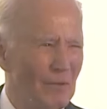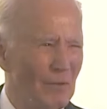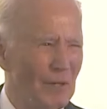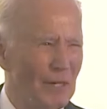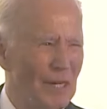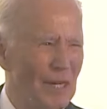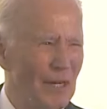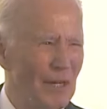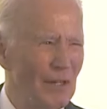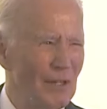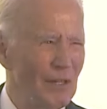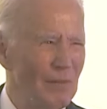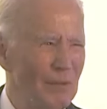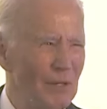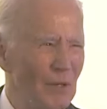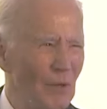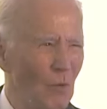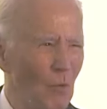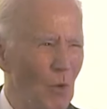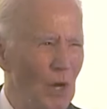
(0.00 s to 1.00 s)
We hear them
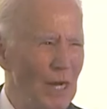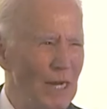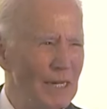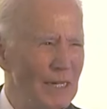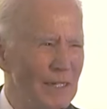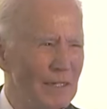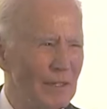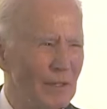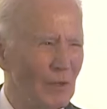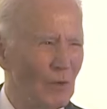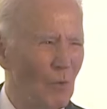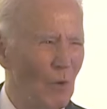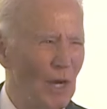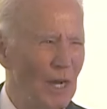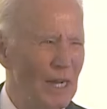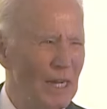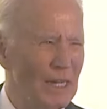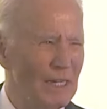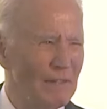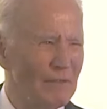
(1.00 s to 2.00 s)
in the wind and the
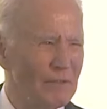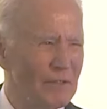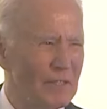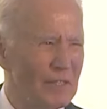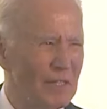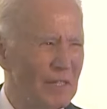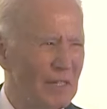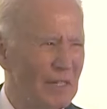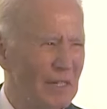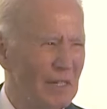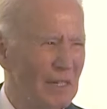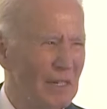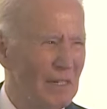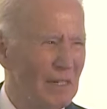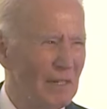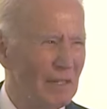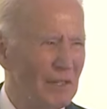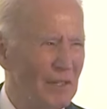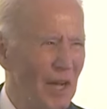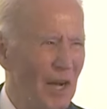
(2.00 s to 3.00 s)
waves.
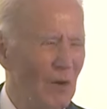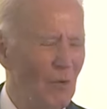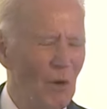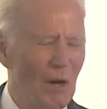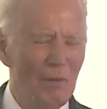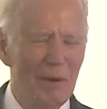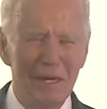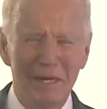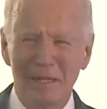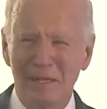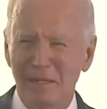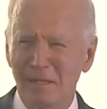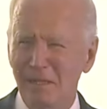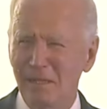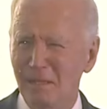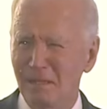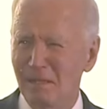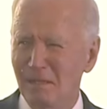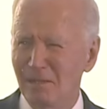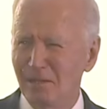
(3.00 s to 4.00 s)
Young women,
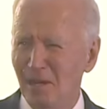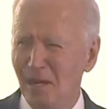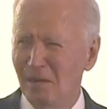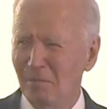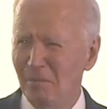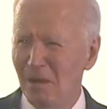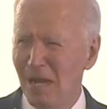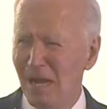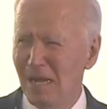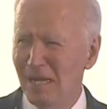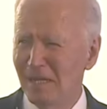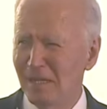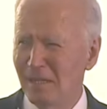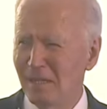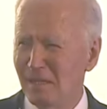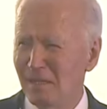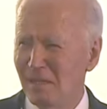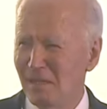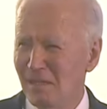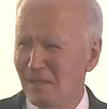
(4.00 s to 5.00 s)
young men,
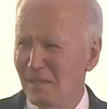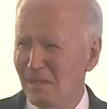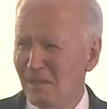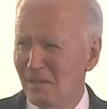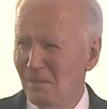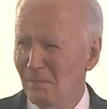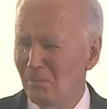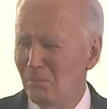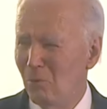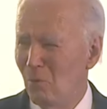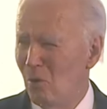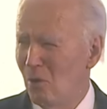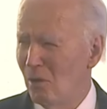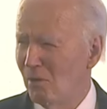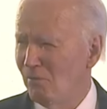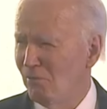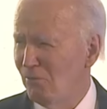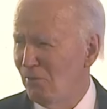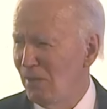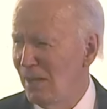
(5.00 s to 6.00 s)

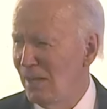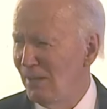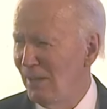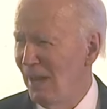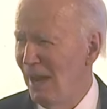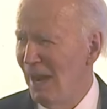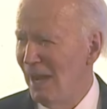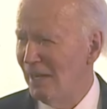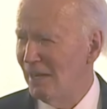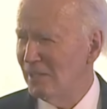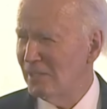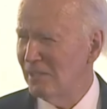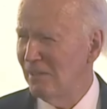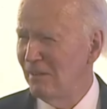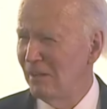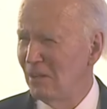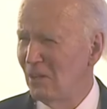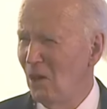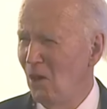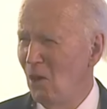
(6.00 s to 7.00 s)
born free in the highlands
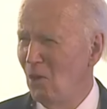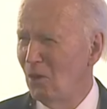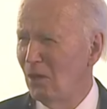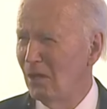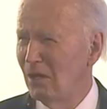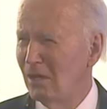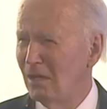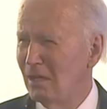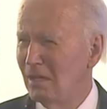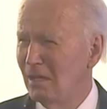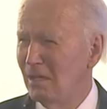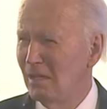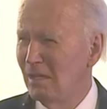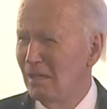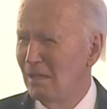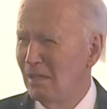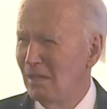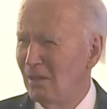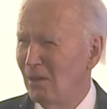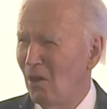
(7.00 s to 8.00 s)
of Angola,
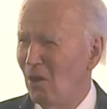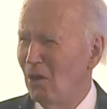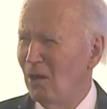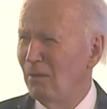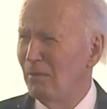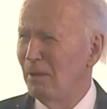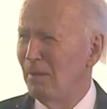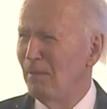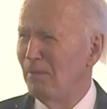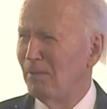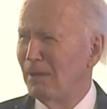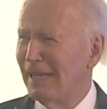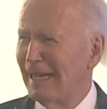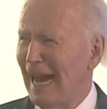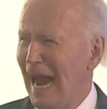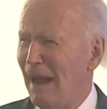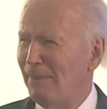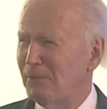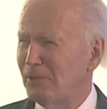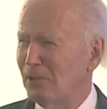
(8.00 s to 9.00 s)
only to be
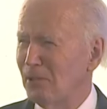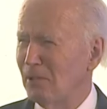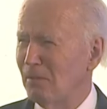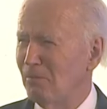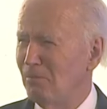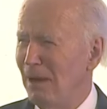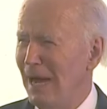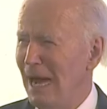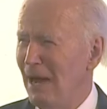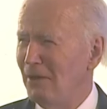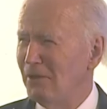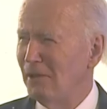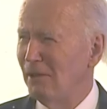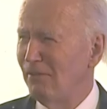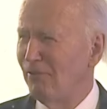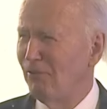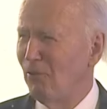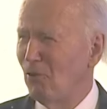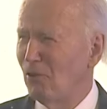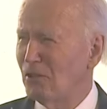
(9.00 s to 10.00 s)
captured, bound,
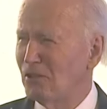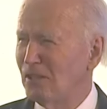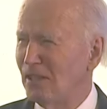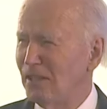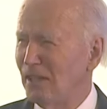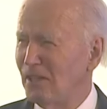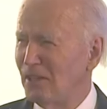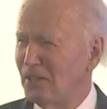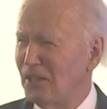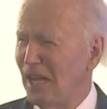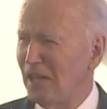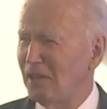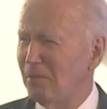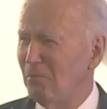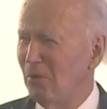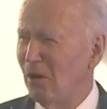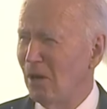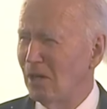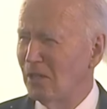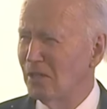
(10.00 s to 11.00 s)
and forced on a death
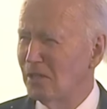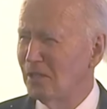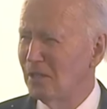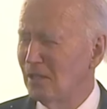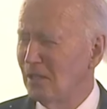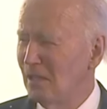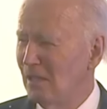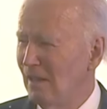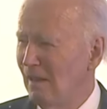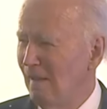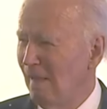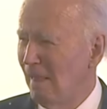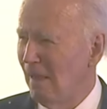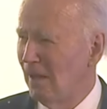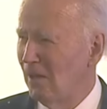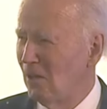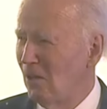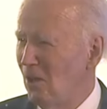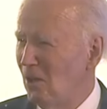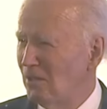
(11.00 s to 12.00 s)
march
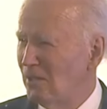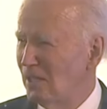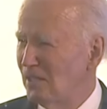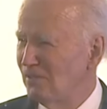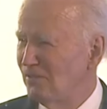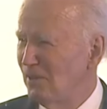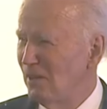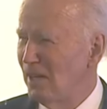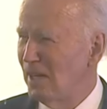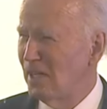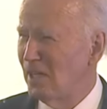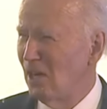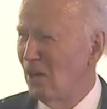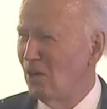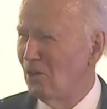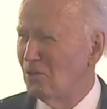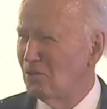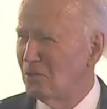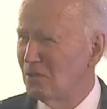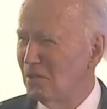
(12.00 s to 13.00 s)
along this very
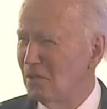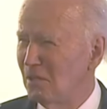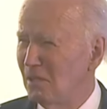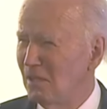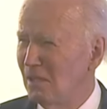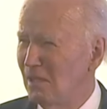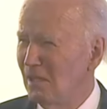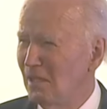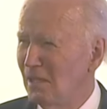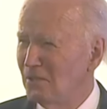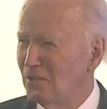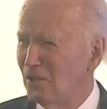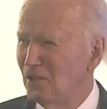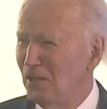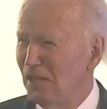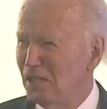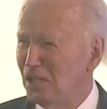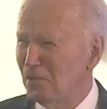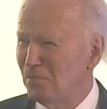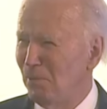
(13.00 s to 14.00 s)
coast to
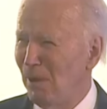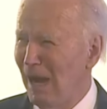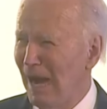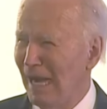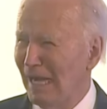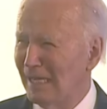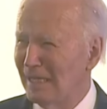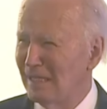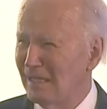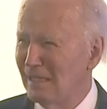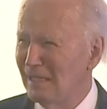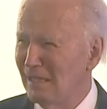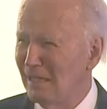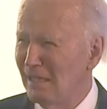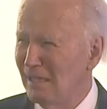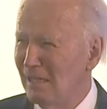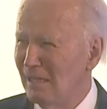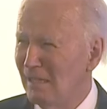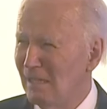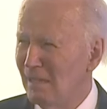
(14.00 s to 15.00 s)
this spot
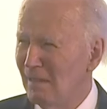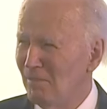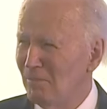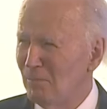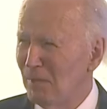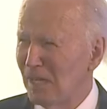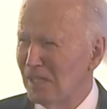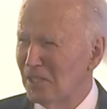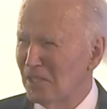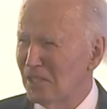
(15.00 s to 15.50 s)
by